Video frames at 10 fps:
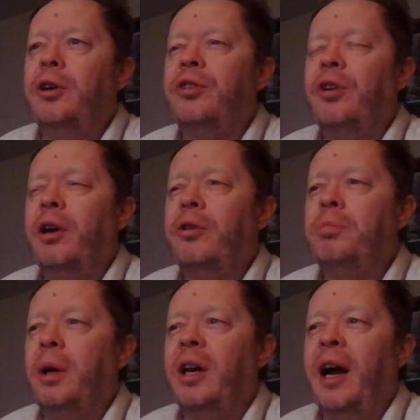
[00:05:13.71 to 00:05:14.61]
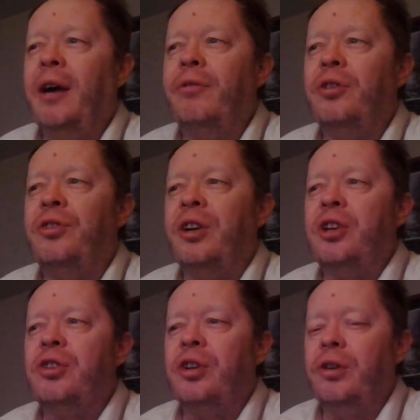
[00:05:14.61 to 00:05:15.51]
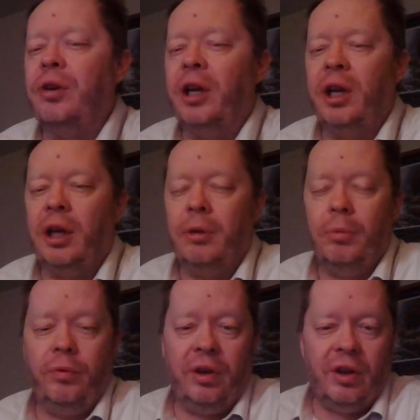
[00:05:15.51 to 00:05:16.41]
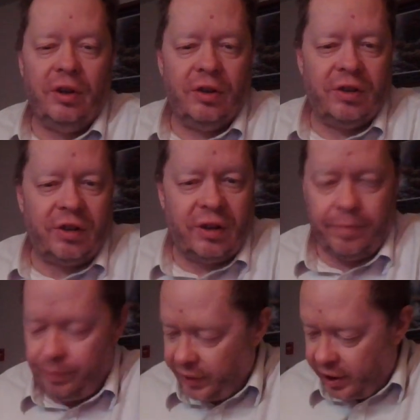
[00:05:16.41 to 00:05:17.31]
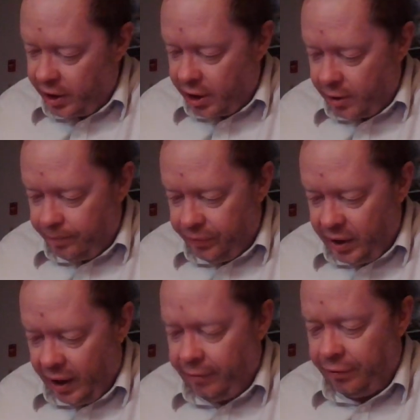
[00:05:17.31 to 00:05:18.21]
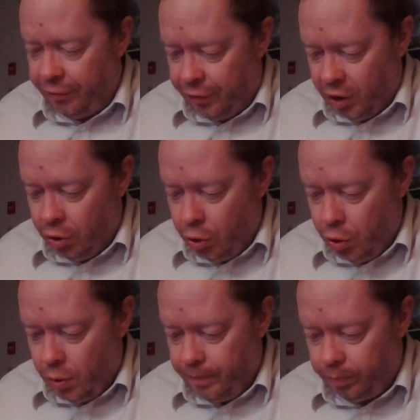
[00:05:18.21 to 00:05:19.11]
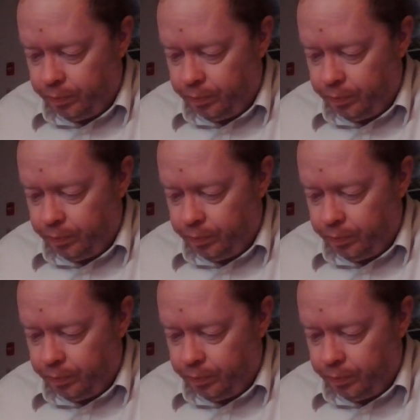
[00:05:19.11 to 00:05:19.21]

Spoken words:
So that was my conversation and movies. Have a few.